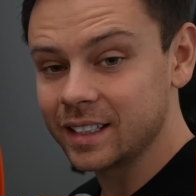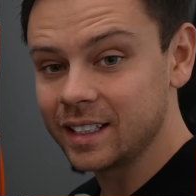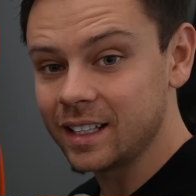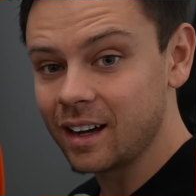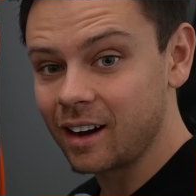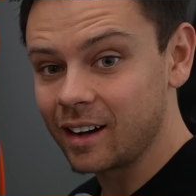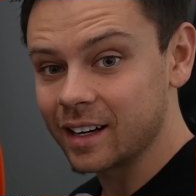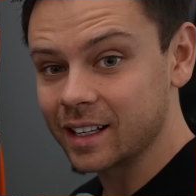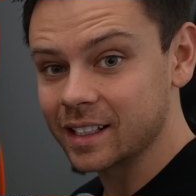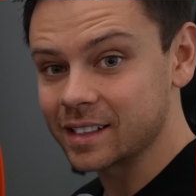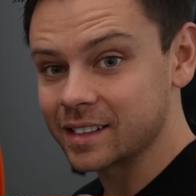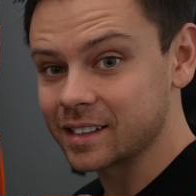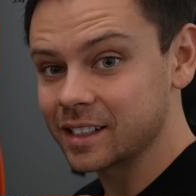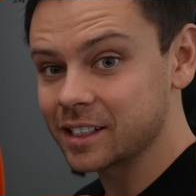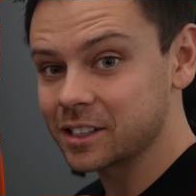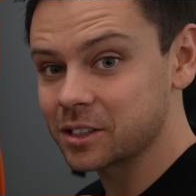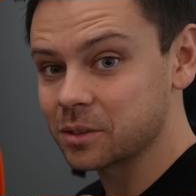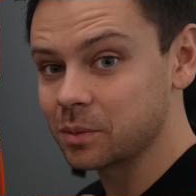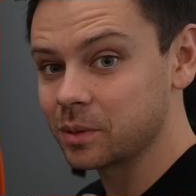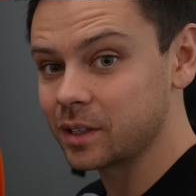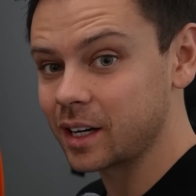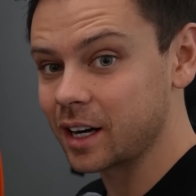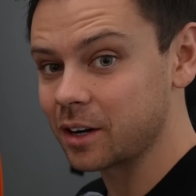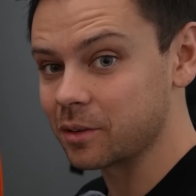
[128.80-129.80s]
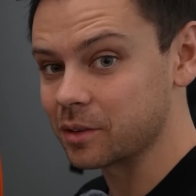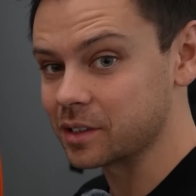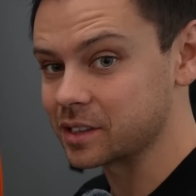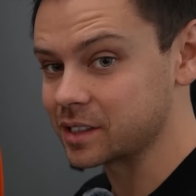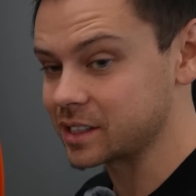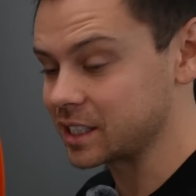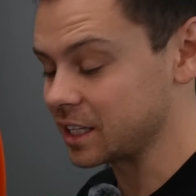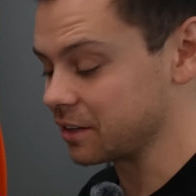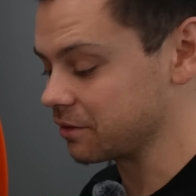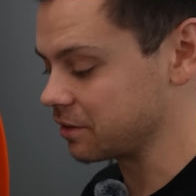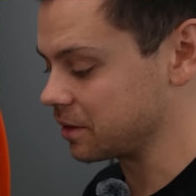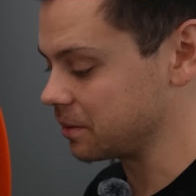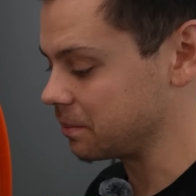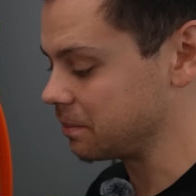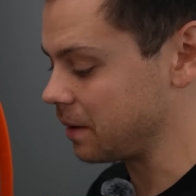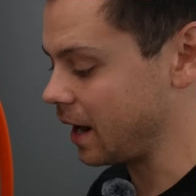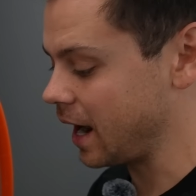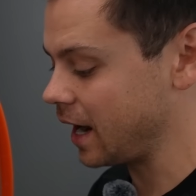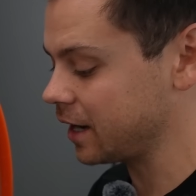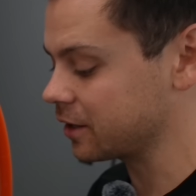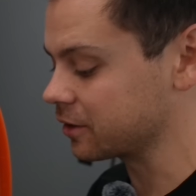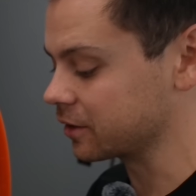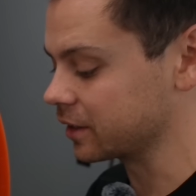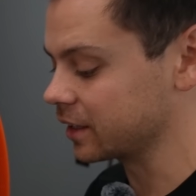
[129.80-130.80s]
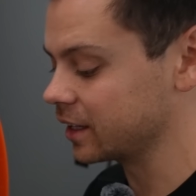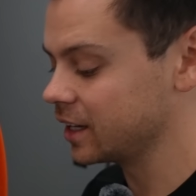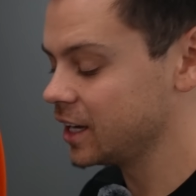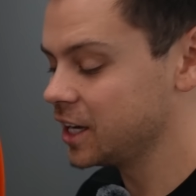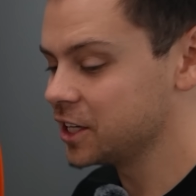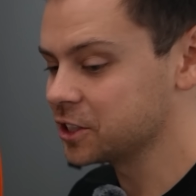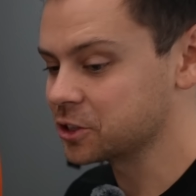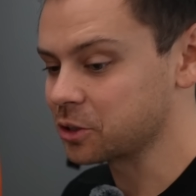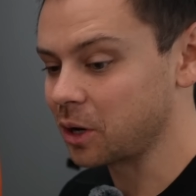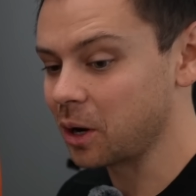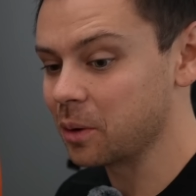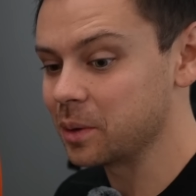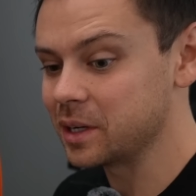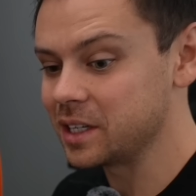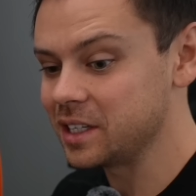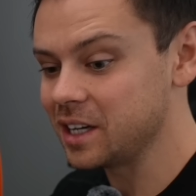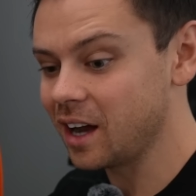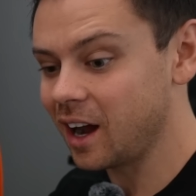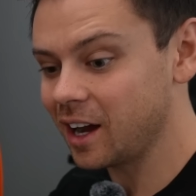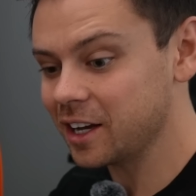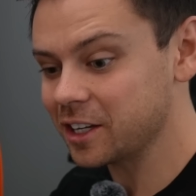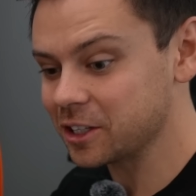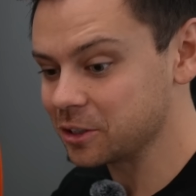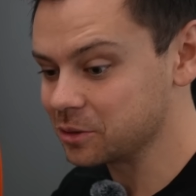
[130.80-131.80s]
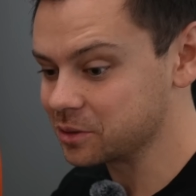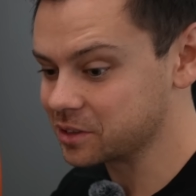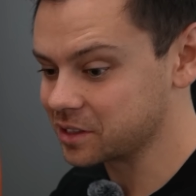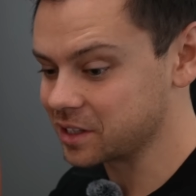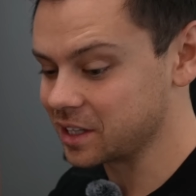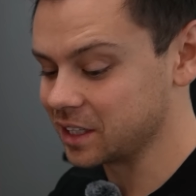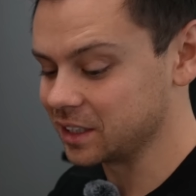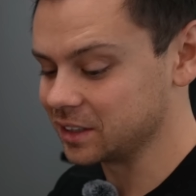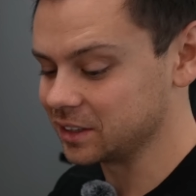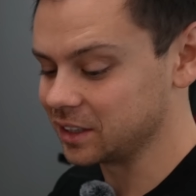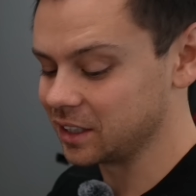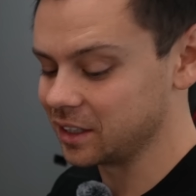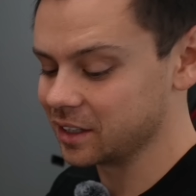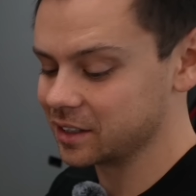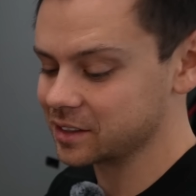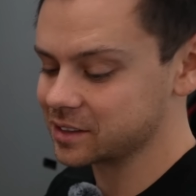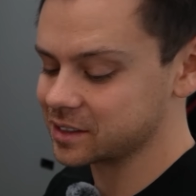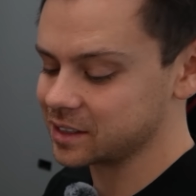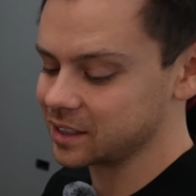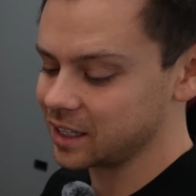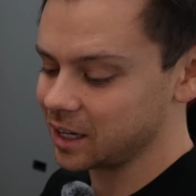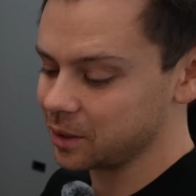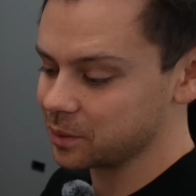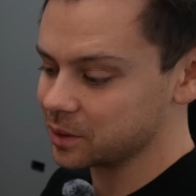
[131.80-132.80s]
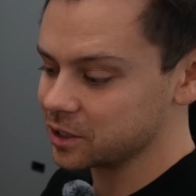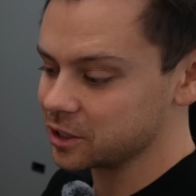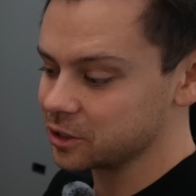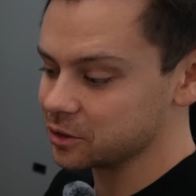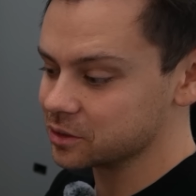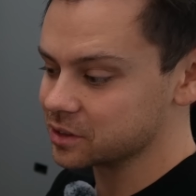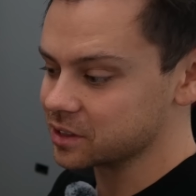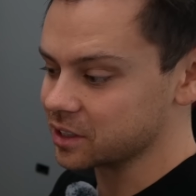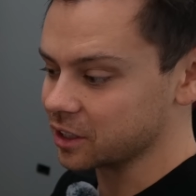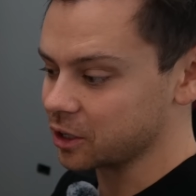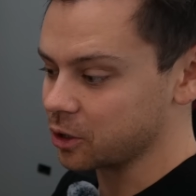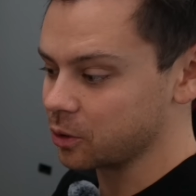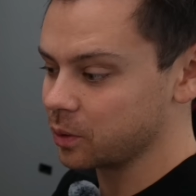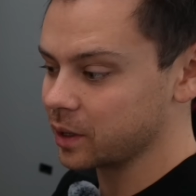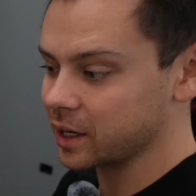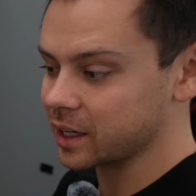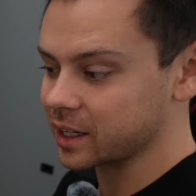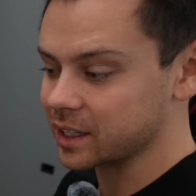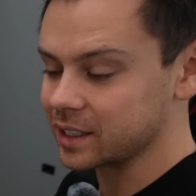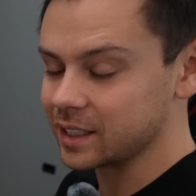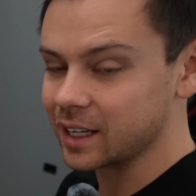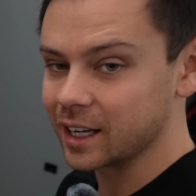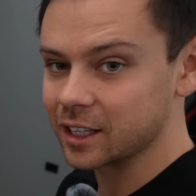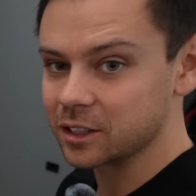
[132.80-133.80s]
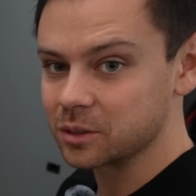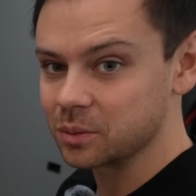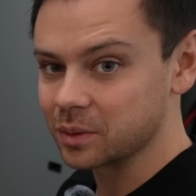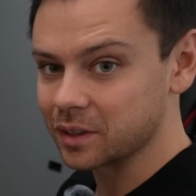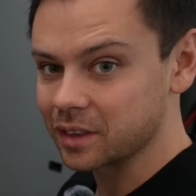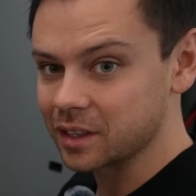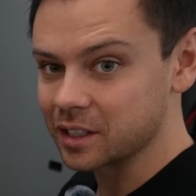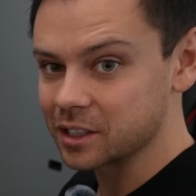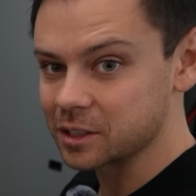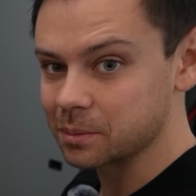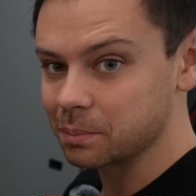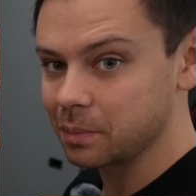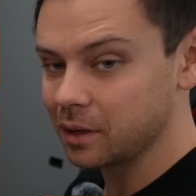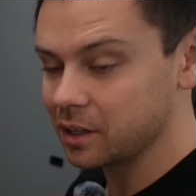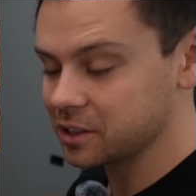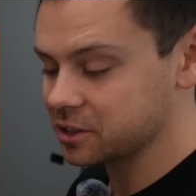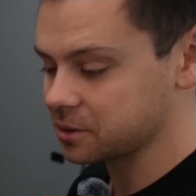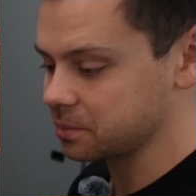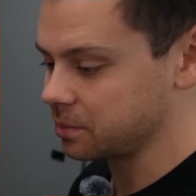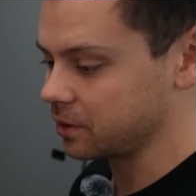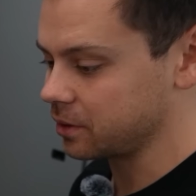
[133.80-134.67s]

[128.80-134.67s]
did not exist when I received the battery. So I would not use the lugs, and I would use the quick connect with this bus